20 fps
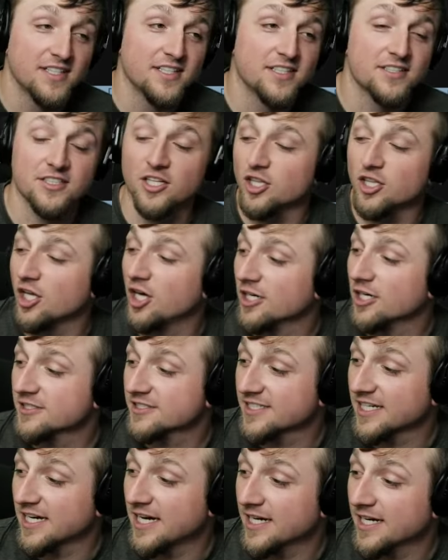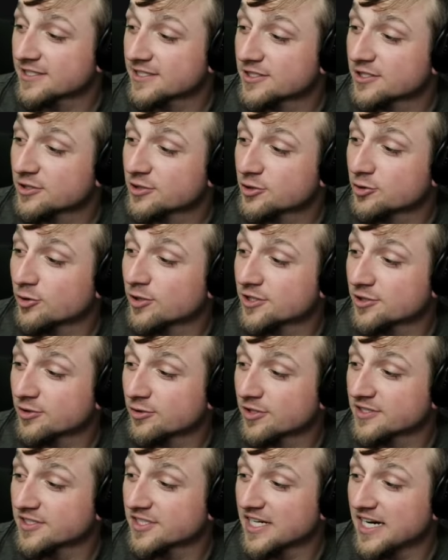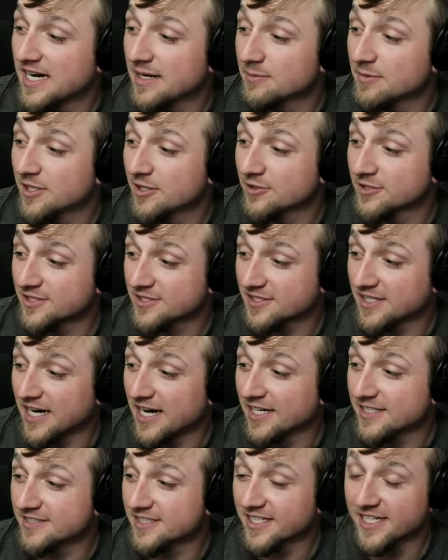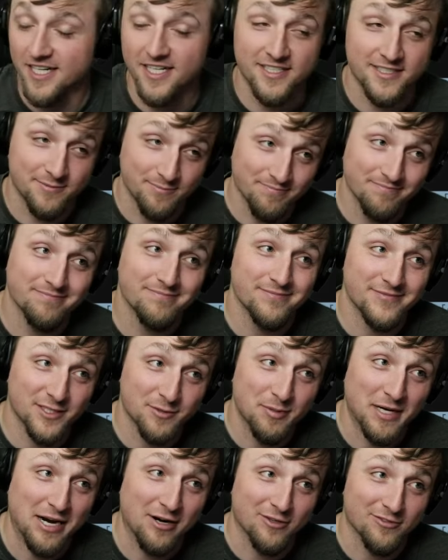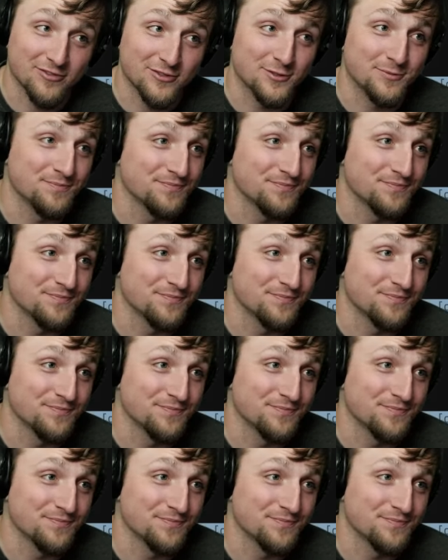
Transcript: The long socks, short shorts combo, styling on them, it's powerful.